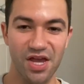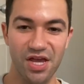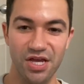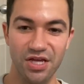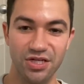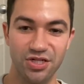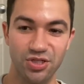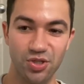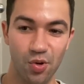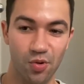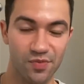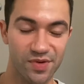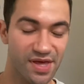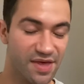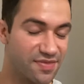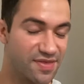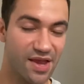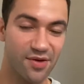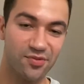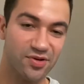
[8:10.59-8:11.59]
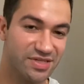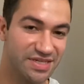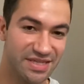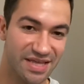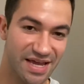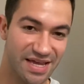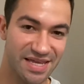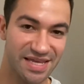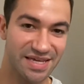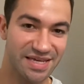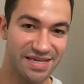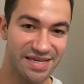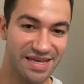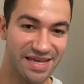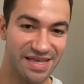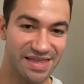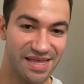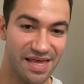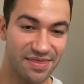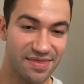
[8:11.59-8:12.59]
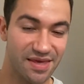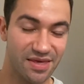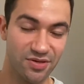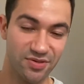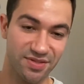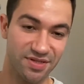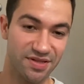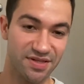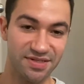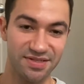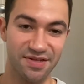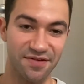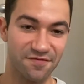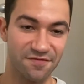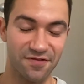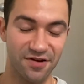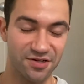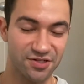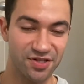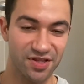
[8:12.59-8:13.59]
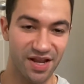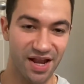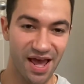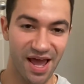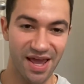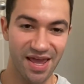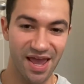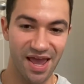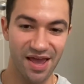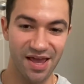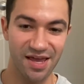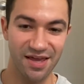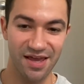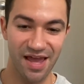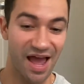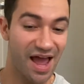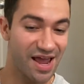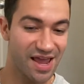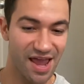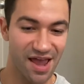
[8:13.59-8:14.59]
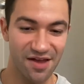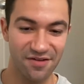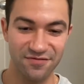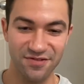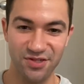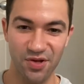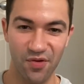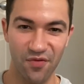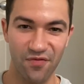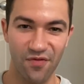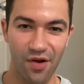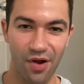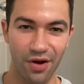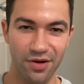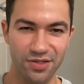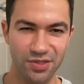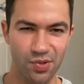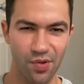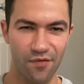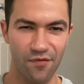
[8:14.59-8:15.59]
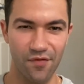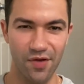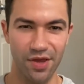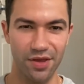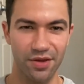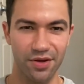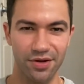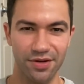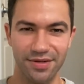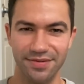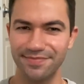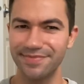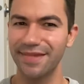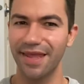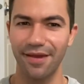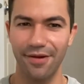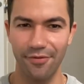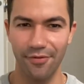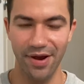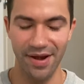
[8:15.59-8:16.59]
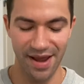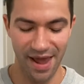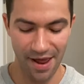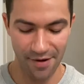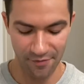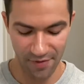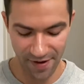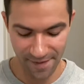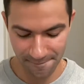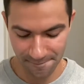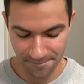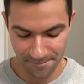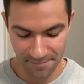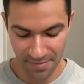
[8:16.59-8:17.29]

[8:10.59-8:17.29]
told me that they really like it and that they use it in the same function that I have so far. So I figured, why not, right?